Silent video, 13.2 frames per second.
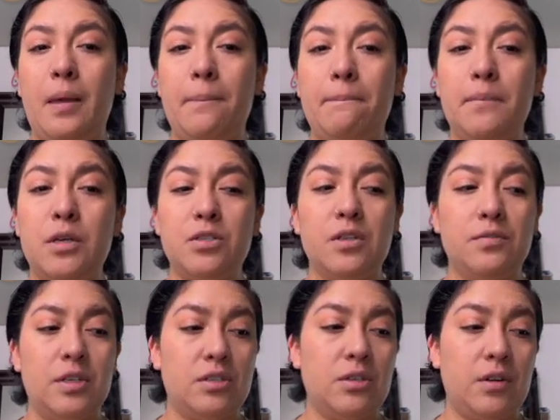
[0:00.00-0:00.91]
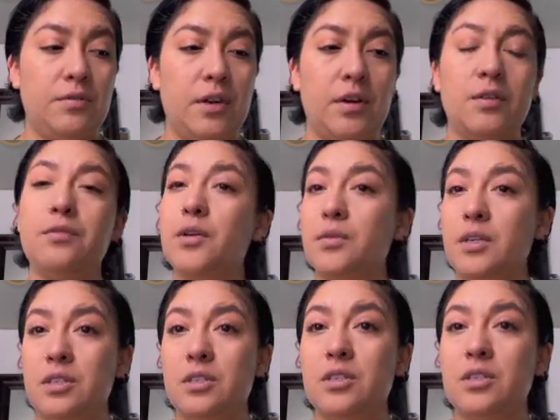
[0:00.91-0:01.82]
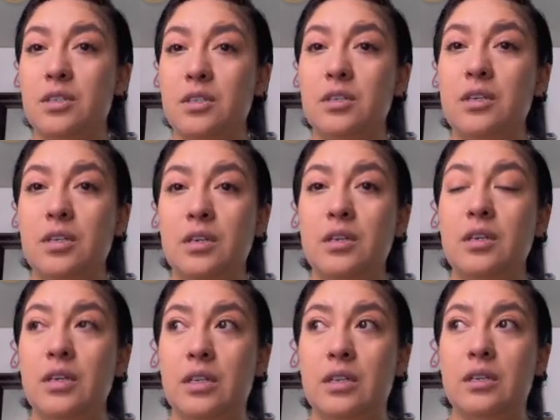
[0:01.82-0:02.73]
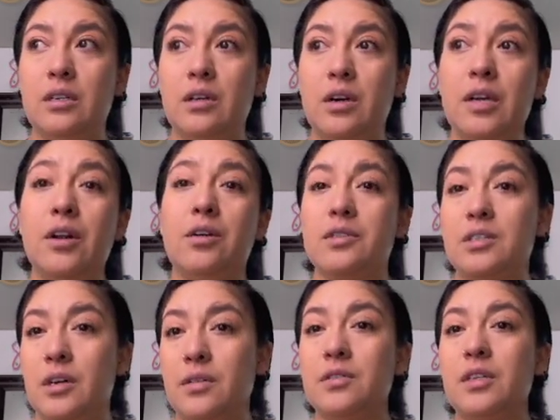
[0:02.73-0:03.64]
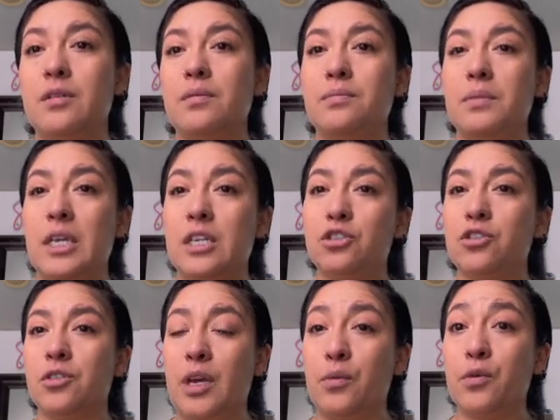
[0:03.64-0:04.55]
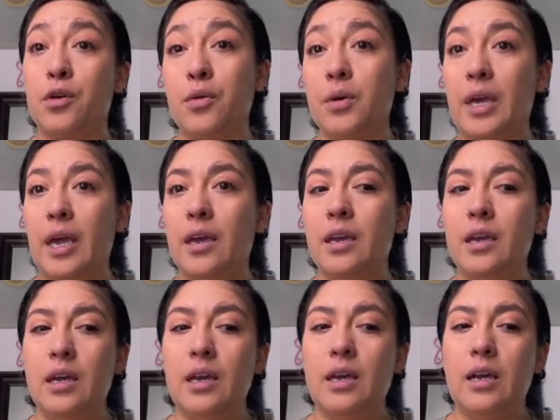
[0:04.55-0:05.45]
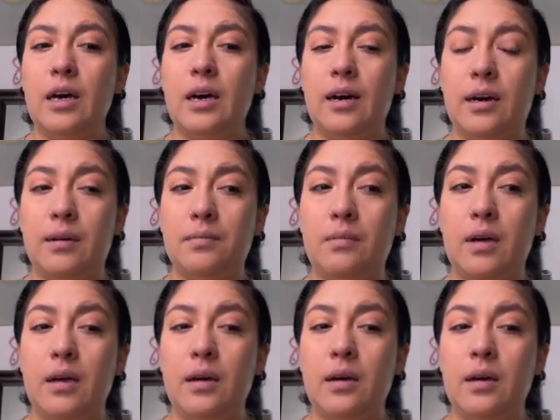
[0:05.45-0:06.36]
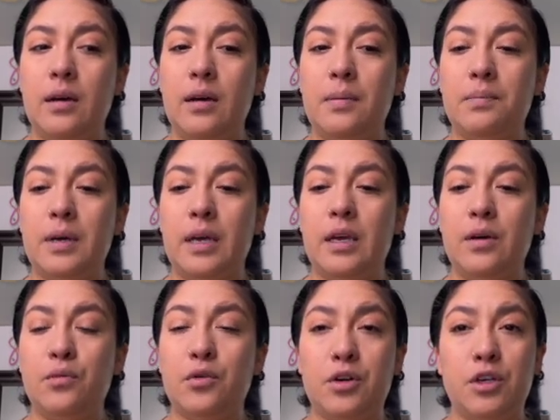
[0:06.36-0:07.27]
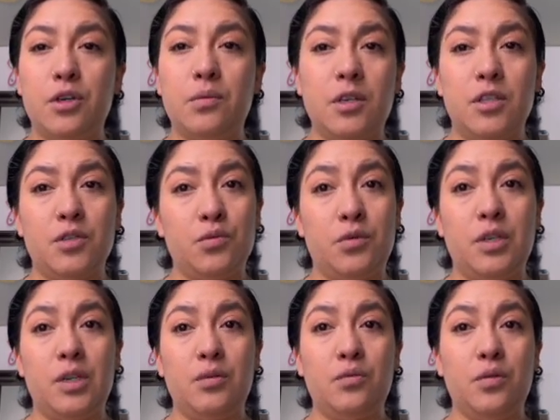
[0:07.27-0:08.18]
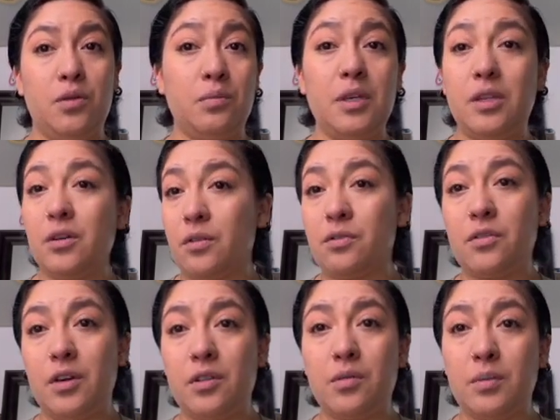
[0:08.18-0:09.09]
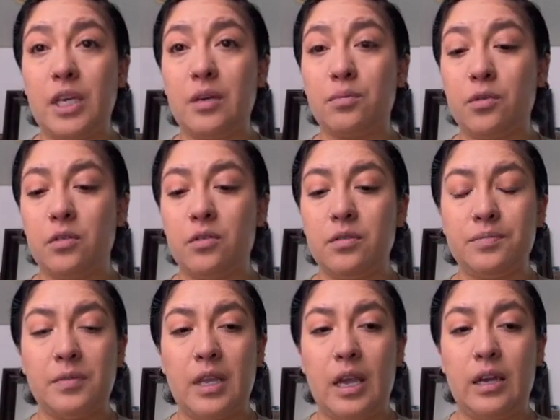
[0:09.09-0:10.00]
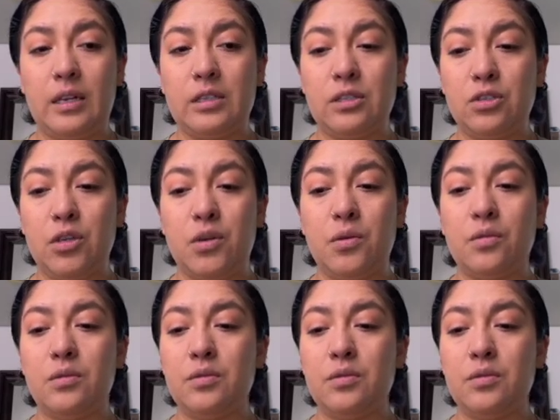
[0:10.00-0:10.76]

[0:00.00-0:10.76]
most of us are very focused in ourselves and making sure that we're okay. But we're humans. We will be there for other people. And so